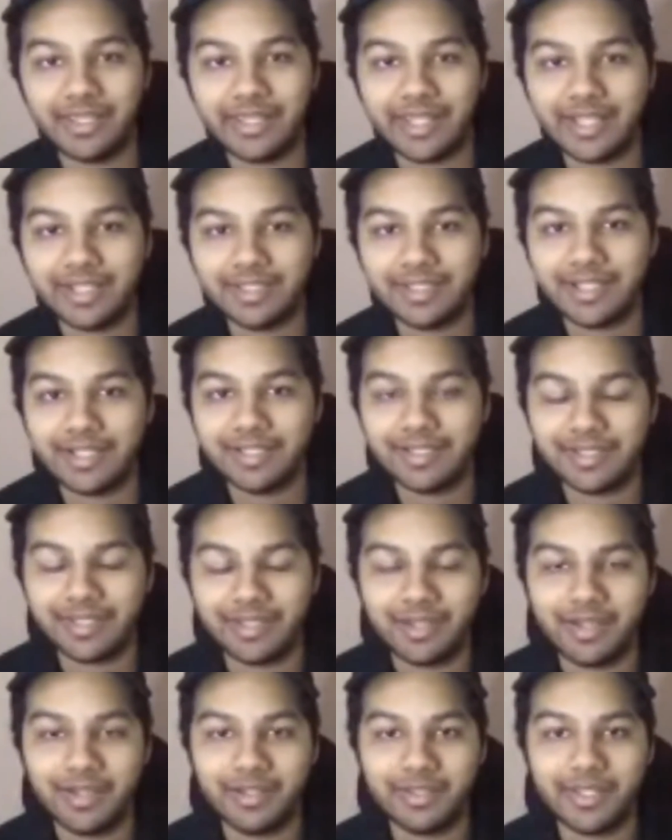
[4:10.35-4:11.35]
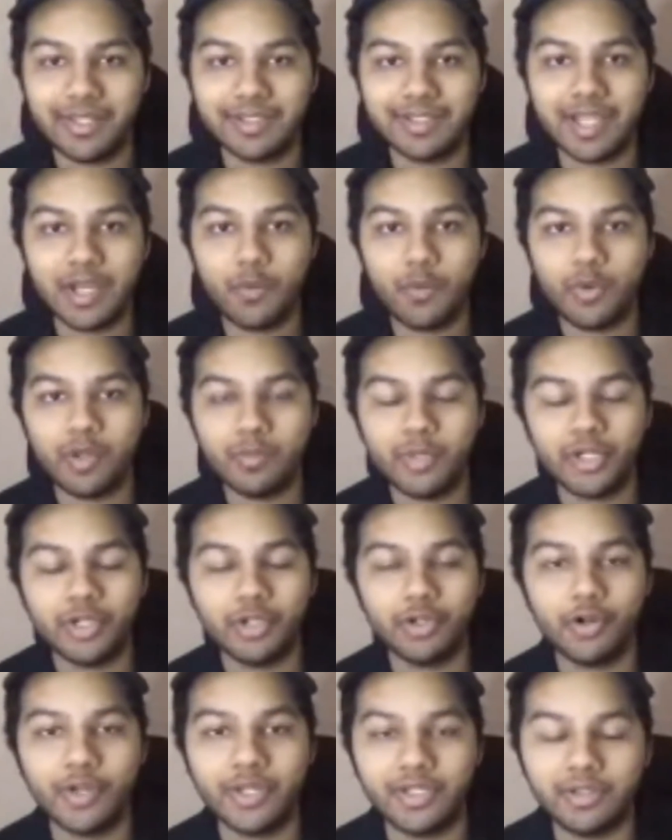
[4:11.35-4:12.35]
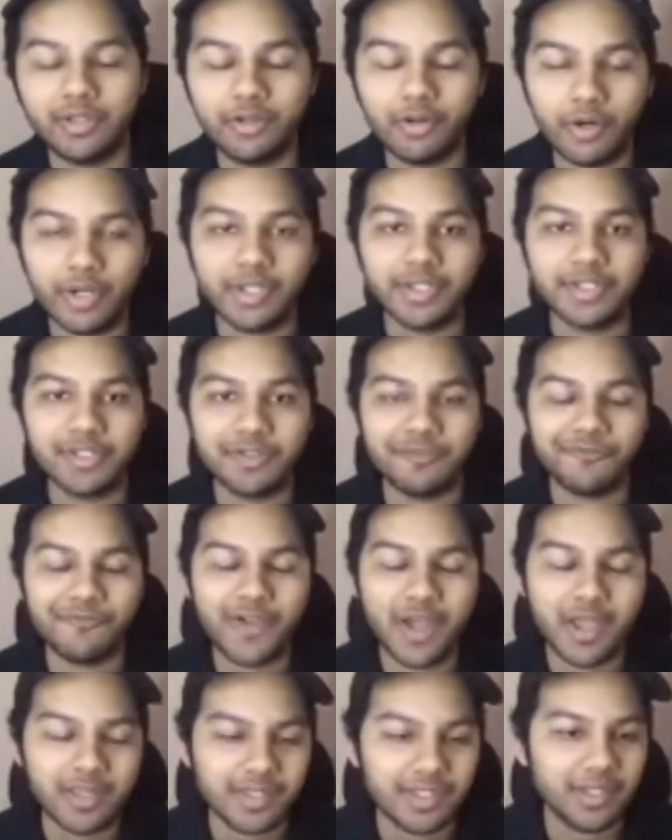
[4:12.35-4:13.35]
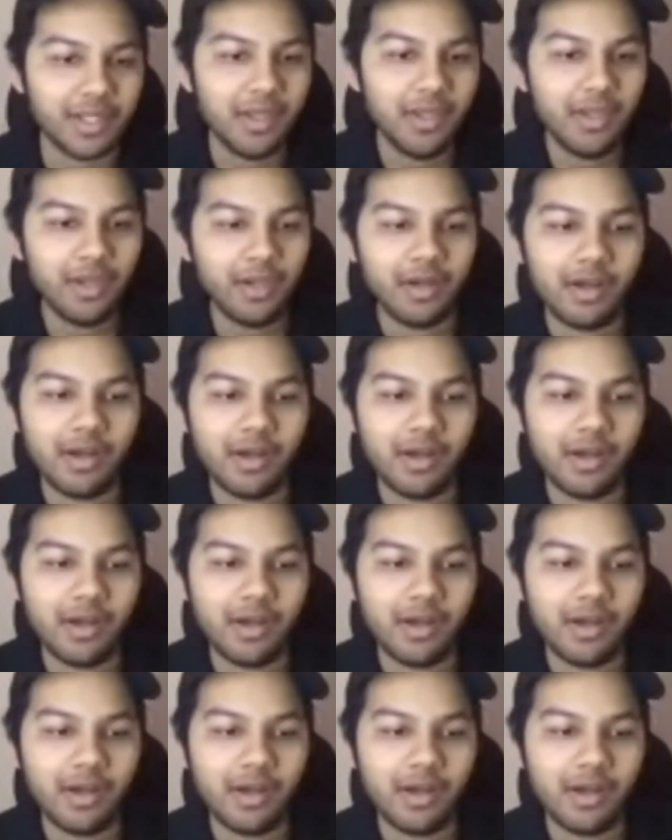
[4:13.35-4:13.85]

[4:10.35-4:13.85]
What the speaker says: and that's how we've been growing so fast